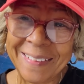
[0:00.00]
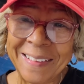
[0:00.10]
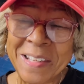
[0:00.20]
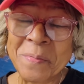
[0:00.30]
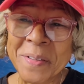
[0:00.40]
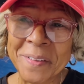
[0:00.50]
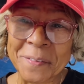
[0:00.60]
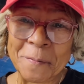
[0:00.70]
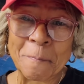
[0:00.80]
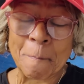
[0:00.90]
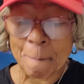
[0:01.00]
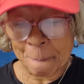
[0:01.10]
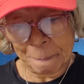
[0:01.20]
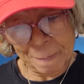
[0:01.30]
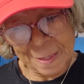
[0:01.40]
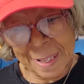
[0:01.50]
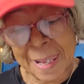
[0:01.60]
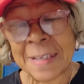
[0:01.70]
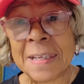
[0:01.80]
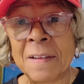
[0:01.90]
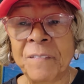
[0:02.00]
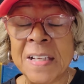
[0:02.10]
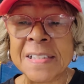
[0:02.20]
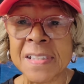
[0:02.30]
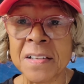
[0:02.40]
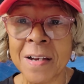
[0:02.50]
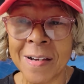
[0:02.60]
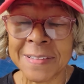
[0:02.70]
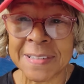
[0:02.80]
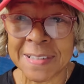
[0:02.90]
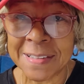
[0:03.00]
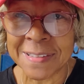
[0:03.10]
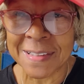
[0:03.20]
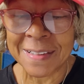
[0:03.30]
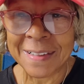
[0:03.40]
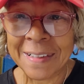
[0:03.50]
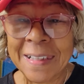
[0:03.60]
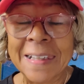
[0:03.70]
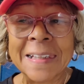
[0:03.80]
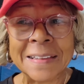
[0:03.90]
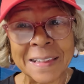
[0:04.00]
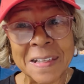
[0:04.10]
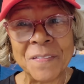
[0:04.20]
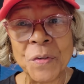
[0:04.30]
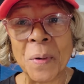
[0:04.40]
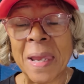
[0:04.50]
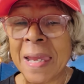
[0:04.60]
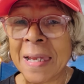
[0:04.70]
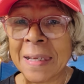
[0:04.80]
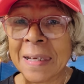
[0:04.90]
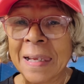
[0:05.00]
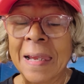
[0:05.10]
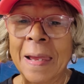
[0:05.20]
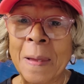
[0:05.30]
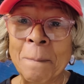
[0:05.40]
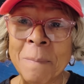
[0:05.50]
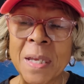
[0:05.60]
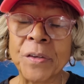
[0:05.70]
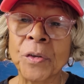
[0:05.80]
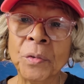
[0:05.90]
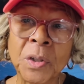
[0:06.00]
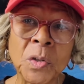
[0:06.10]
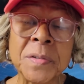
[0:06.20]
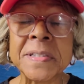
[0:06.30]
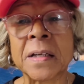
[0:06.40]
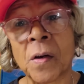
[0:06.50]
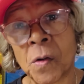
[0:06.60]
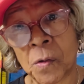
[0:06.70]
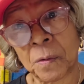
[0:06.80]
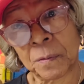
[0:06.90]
He will. And if he's a narcissist, he'll leave you hanging and make you lose it all.